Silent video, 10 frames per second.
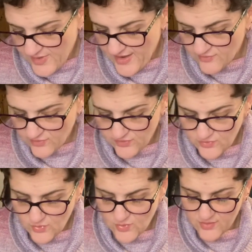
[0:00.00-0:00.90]
counts
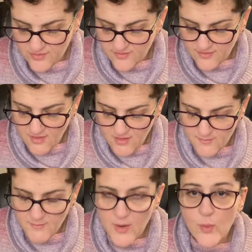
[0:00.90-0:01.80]
towards
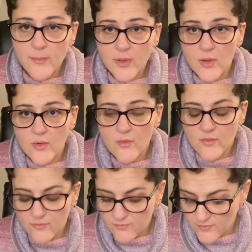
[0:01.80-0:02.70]
my whip go.
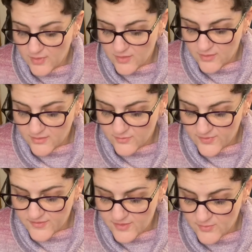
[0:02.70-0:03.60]

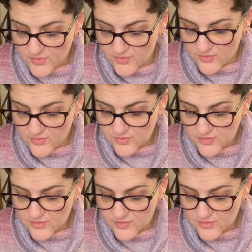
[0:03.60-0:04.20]
Was number